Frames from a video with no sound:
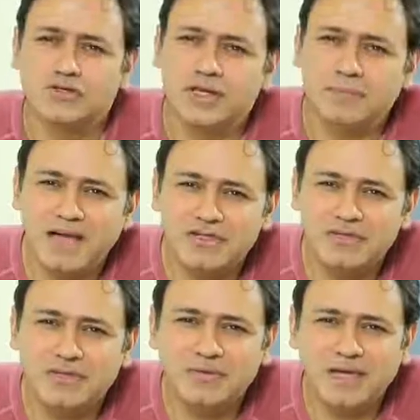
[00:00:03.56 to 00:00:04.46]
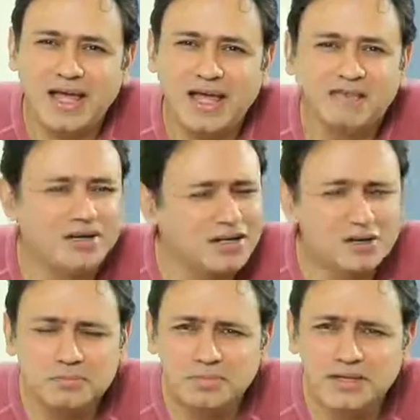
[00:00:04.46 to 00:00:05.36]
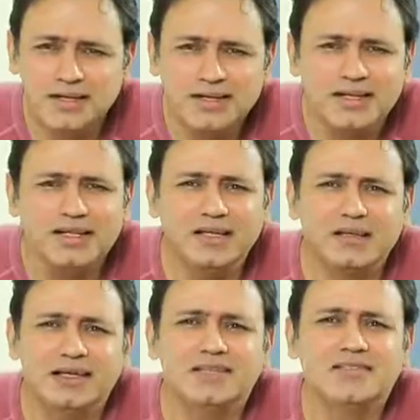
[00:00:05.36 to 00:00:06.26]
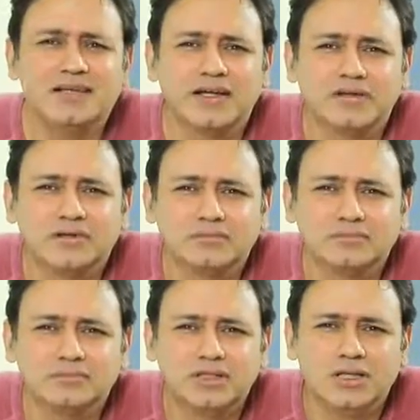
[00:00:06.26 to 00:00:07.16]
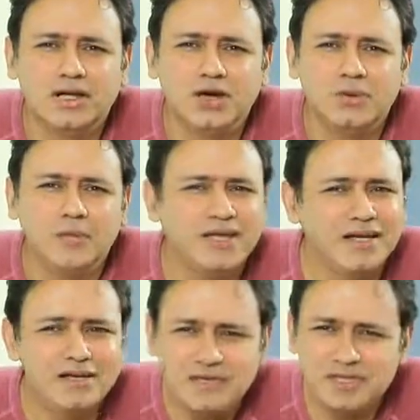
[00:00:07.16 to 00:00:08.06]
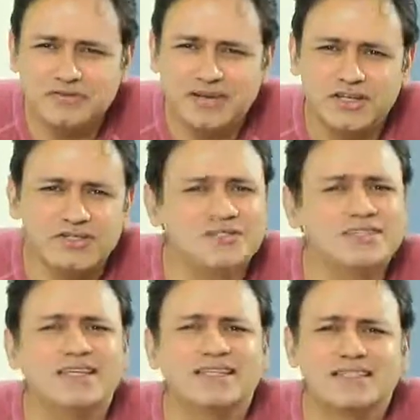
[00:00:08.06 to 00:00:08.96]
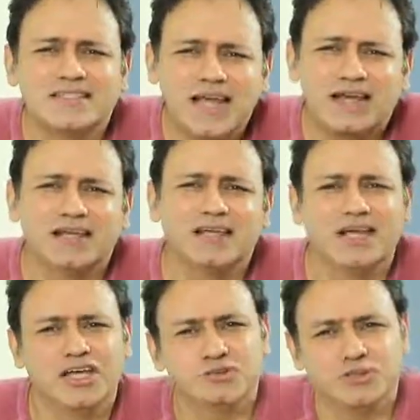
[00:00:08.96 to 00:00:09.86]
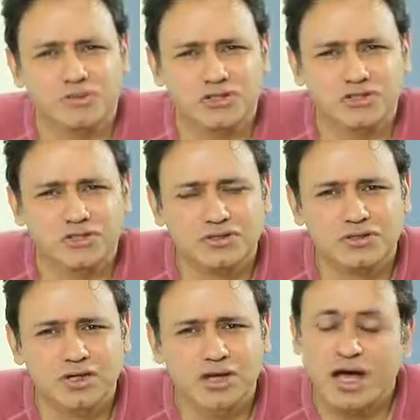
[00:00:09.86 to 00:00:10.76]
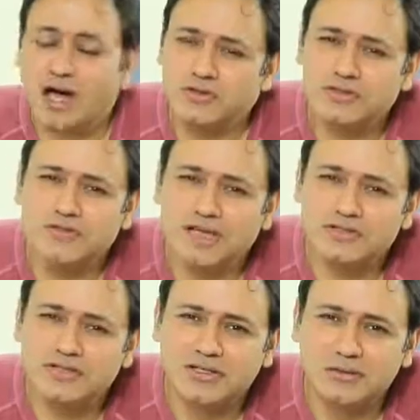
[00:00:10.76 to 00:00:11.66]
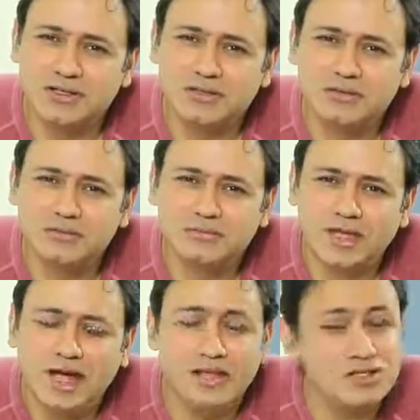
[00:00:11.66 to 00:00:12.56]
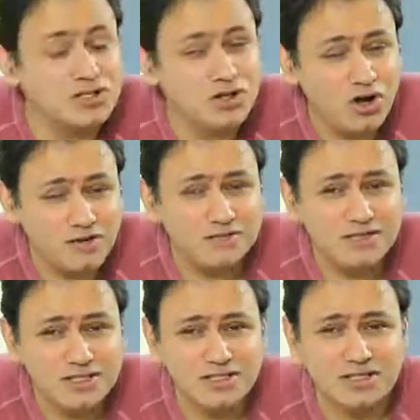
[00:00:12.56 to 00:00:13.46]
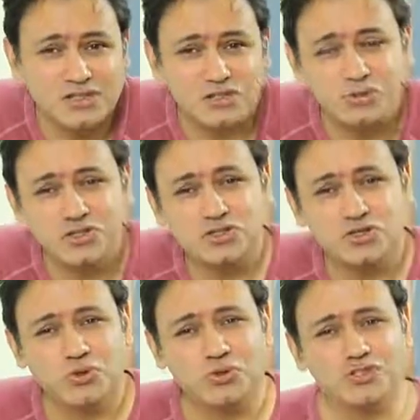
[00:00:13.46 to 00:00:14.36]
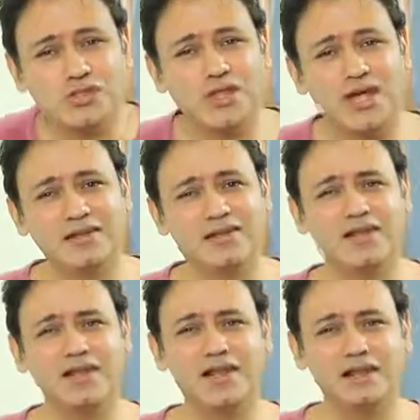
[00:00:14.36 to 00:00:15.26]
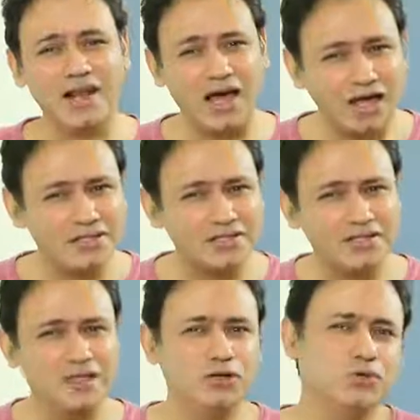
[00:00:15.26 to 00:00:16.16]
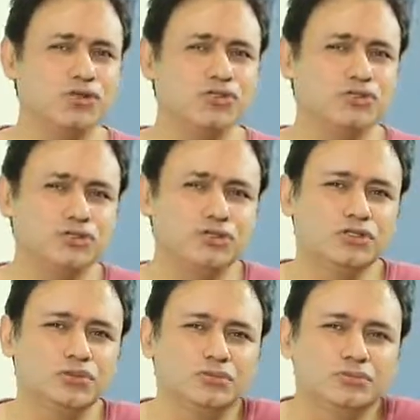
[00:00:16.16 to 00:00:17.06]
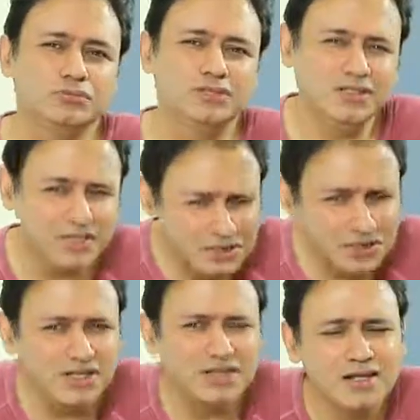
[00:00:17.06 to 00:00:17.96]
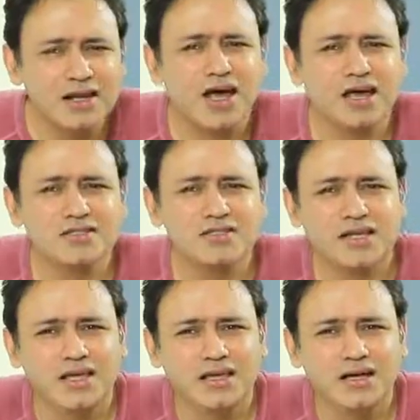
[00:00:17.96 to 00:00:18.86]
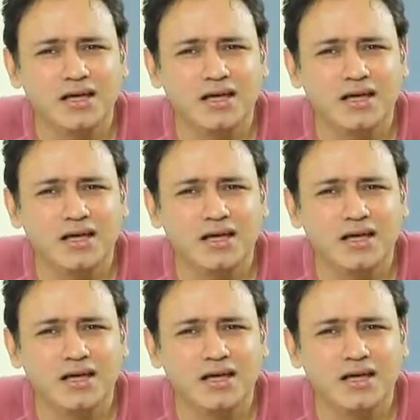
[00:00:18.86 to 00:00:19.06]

So imagine that we have a completely clean slate. We can teach fractions exactly as we wish. How should we actually do it? There's a lot of research which shows that the last thing one should do, literally the last thing,